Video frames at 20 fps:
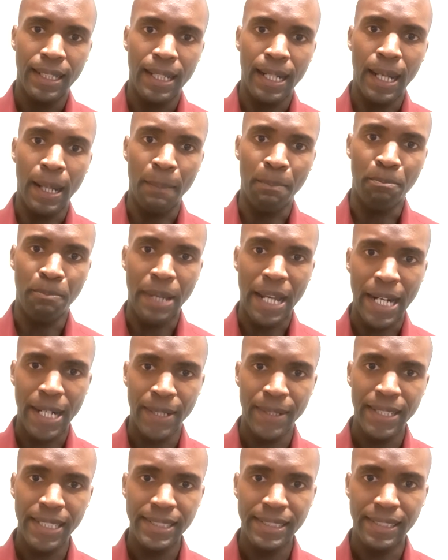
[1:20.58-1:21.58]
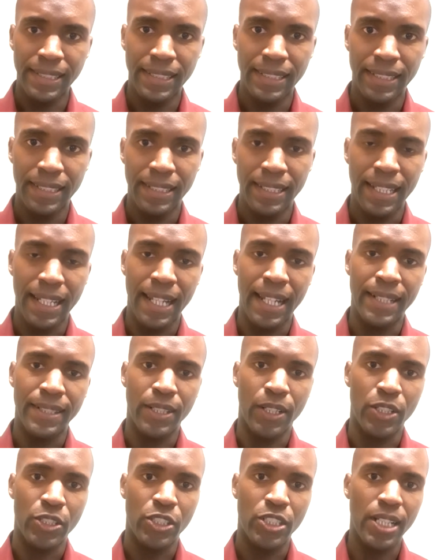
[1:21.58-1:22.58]
a parent and
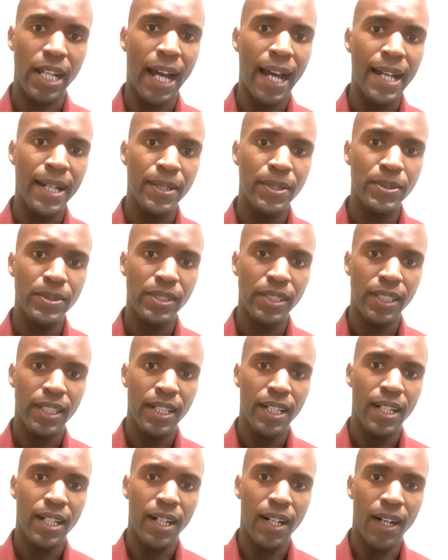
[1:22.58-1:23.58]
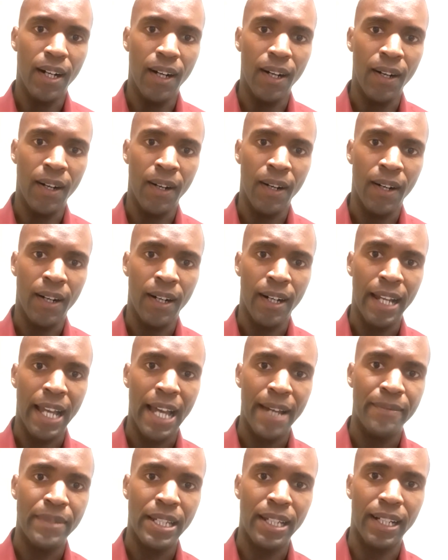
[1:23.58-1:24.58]
her child are
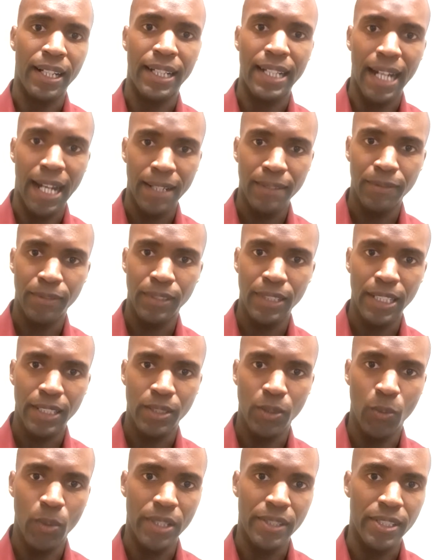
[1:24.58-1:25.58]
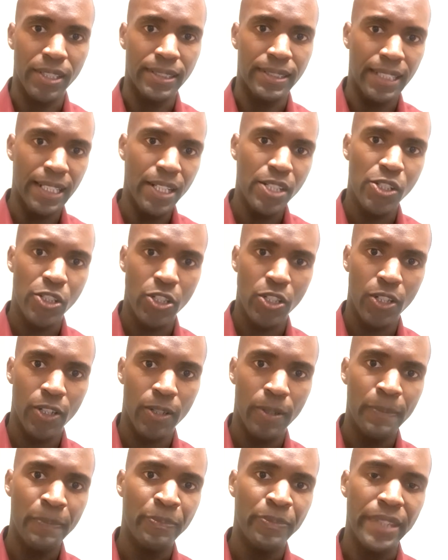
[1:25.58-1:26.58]
having a conflict with a
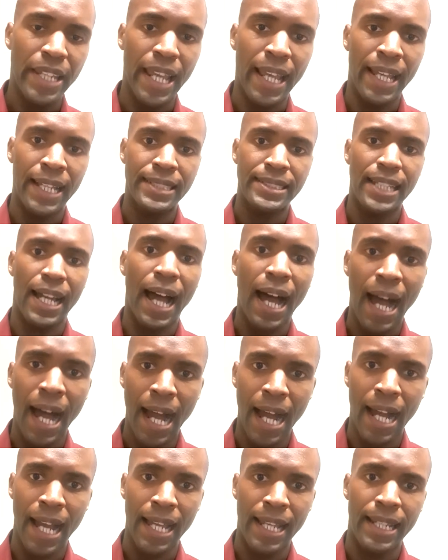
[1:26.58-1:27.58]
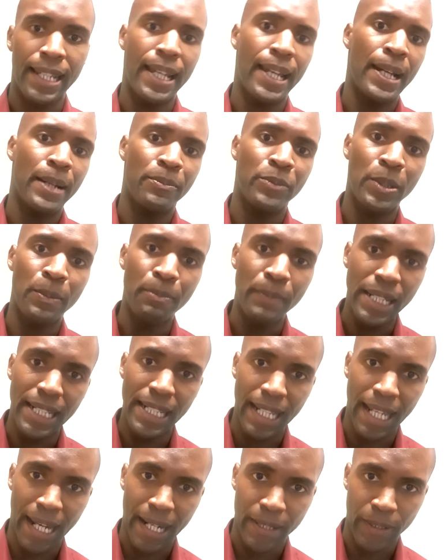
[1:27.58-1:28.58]
teacher, and I am the
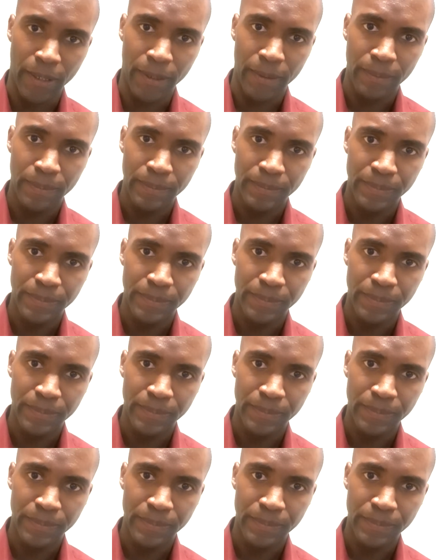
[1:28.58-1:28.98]
mediator.